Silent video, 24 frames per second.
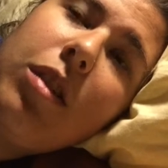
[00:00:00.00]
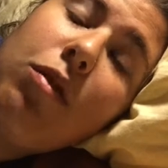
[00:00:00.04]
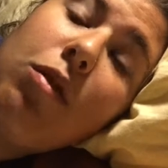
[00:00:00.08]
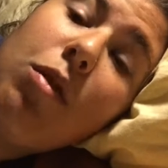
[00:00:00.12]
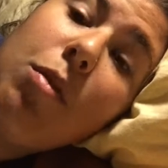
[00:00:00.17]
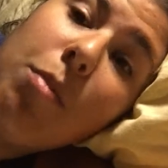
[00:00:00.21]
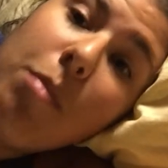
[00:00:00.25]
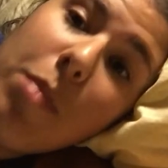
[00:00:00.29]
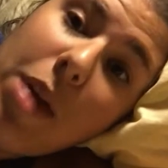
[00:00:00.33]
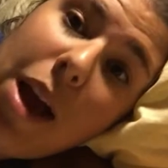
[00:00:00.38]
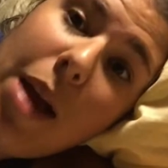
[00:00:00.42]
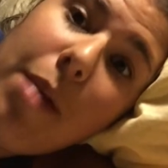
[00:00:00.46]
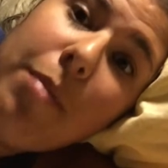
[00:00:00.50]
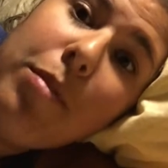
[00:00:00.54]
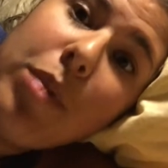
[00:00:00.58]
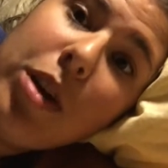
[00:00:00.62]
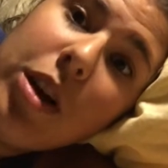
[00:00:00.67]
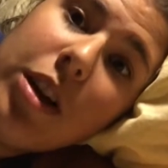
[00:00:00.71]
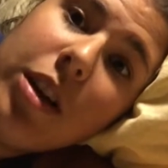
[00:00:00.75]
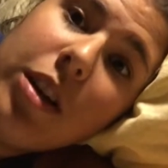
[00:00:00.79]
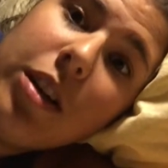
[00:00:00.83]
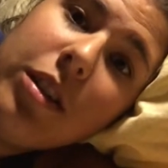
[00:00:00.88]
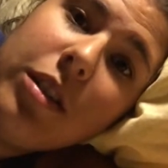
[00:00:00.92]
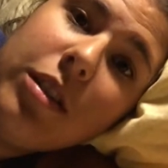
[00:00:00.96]

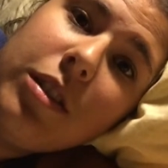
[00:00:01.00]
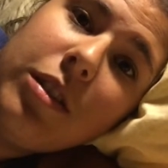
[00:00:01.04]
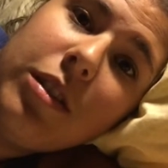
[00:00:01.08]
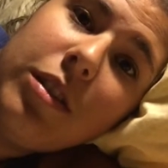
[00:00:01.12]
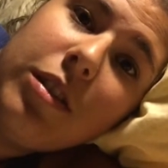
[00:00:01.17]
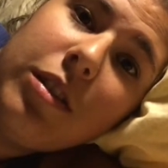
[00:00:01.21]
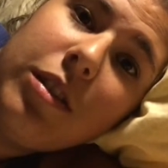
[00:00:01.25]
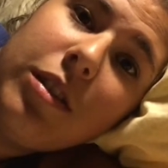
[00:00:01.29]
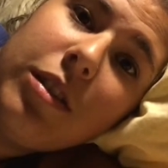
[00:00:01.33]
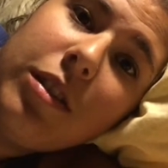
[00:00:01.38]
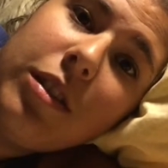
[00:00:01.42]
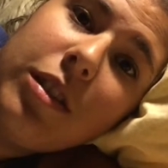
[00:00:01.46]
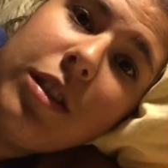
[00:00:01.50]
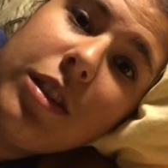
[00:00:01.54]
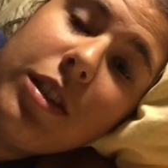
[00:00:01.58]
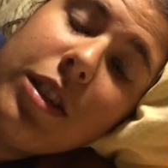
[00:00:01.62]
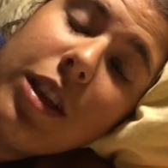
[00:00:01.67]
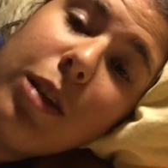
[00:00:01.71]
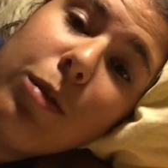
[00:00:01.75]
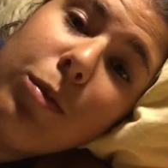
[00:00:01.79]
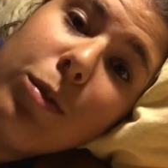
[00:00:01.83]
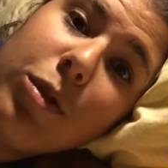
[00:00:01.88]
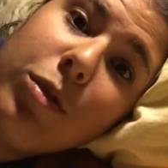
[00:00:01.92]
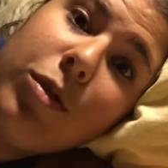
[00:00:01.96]
remember
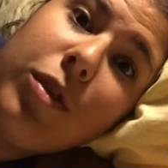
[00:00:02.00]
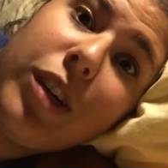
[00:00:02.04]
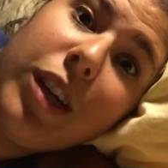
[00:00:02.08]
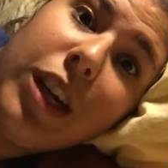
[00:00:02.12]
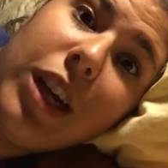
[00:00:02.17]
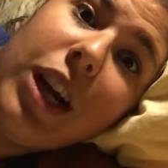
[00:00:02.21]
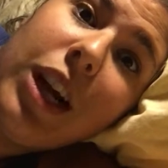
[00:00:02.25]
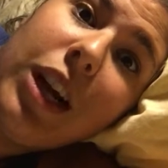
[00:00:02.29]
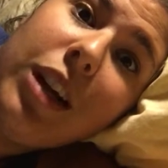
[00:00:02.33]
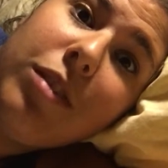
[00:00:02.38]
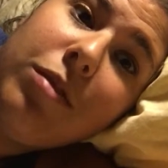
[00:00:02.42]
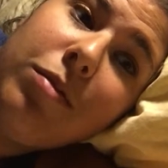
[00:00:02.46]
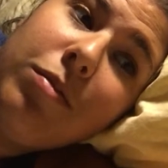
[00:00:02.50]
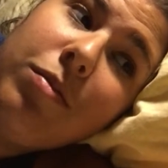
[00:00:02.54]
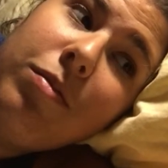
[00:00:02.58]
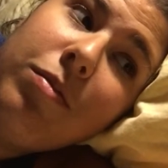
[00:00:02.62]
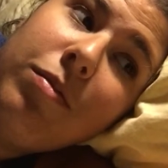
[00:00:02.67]
because I almost forgot.